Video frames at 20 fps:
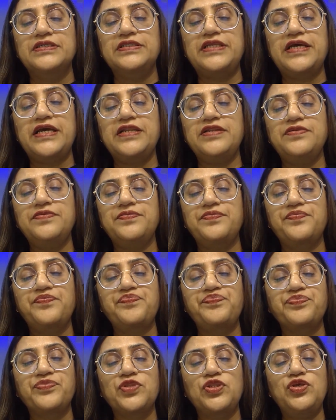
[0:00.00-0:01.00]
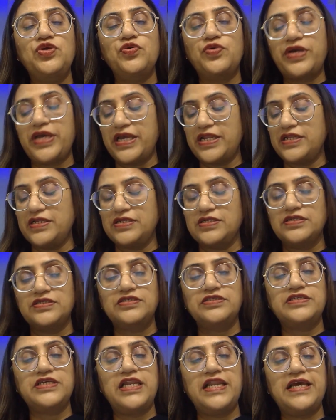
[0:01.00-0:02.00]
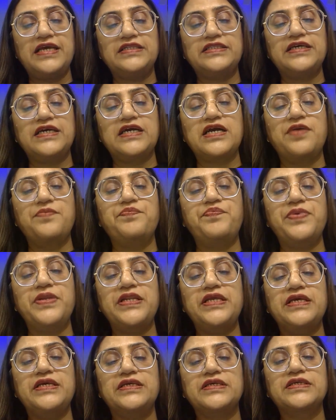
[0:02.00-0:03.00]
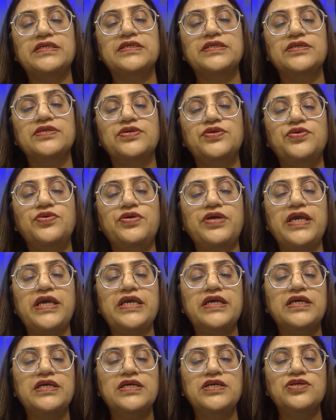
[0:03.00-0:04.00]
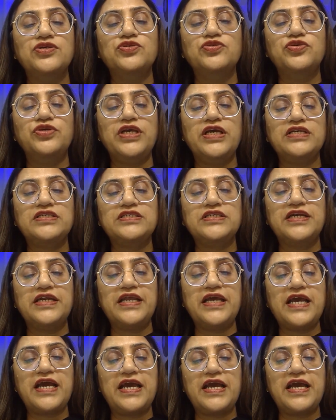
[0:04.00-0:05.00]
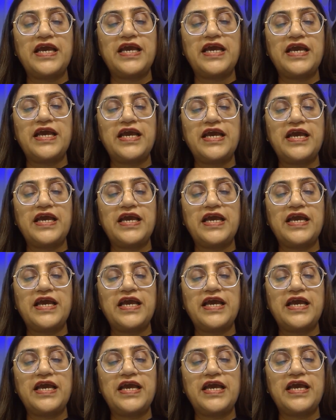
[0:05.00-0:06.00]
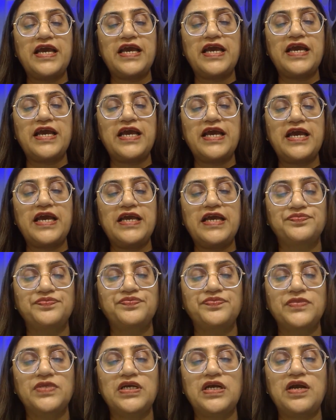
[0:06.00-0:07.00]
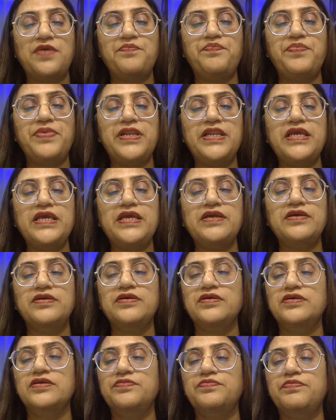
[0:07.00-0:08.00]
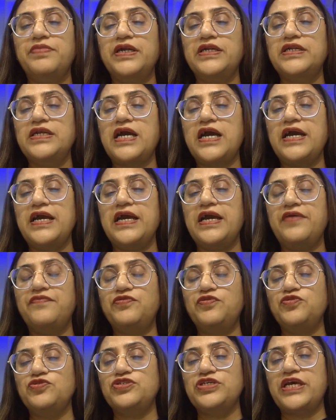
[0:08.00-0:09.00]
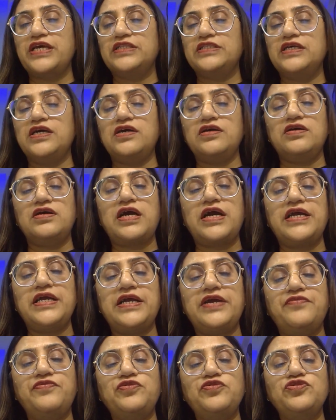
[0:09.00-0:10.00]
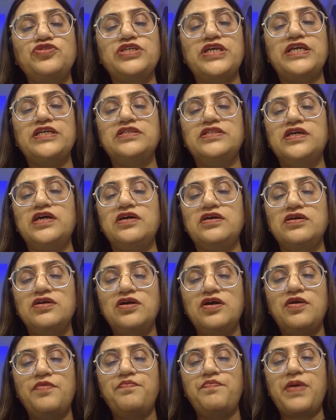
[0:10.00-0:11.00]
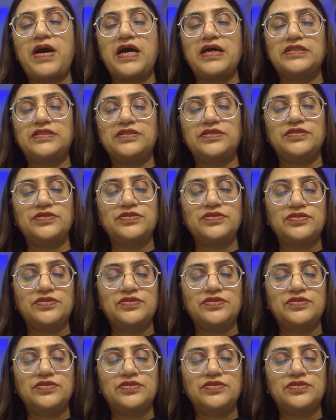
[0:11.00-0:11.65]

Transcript: Then you can select the company. Okay, so yesterday I created the company, but I have to change the path.